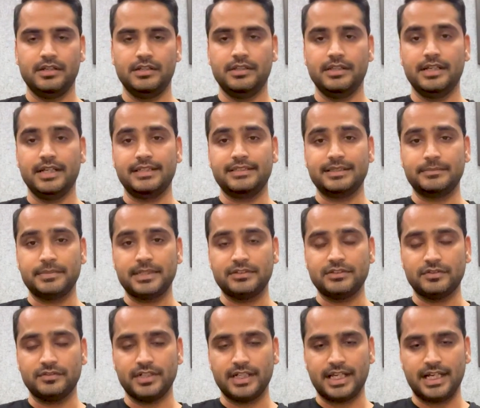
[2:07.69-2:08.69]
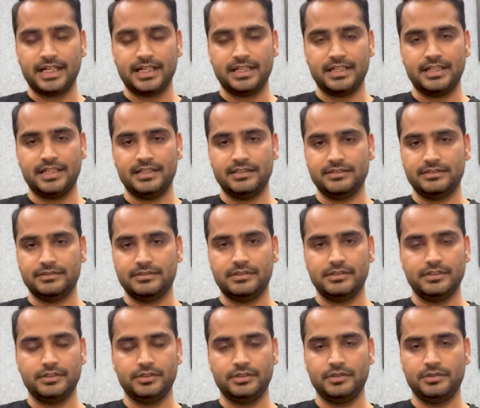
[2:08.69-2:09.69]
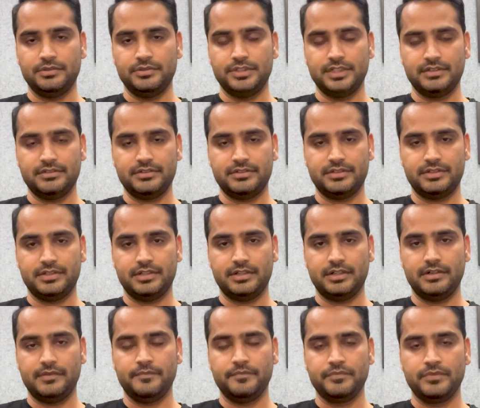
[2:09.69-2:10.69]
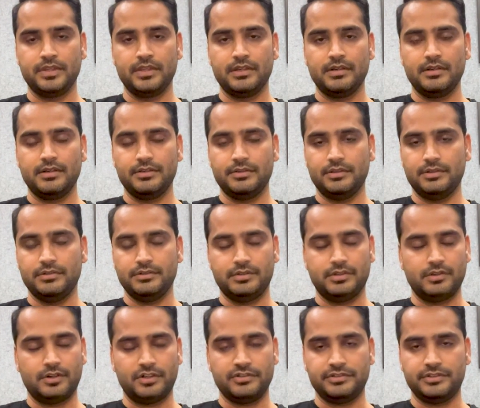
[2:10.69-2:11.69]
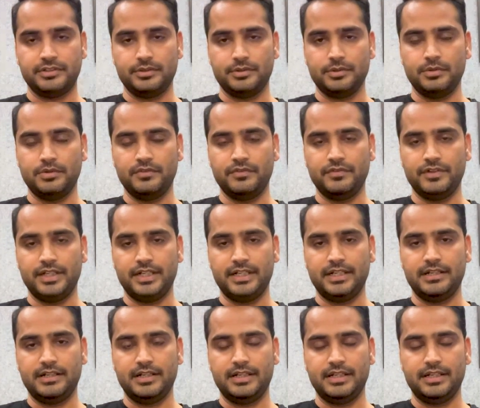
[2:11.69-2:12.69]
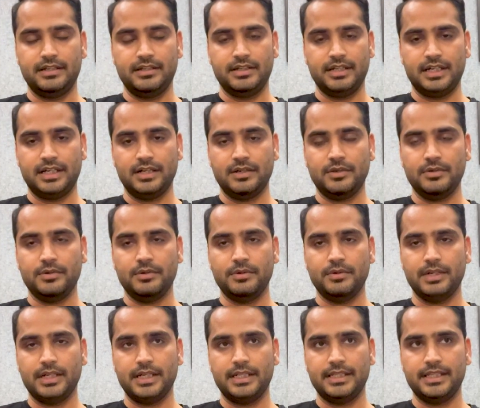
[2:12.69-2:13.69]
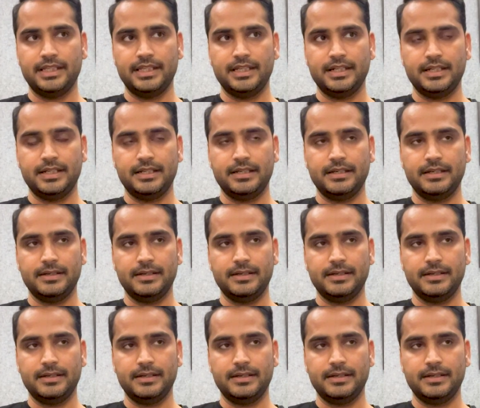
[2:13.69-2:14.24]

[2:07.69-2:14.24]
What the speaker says: The acceptance of the category has, just crossed the roof. And now I think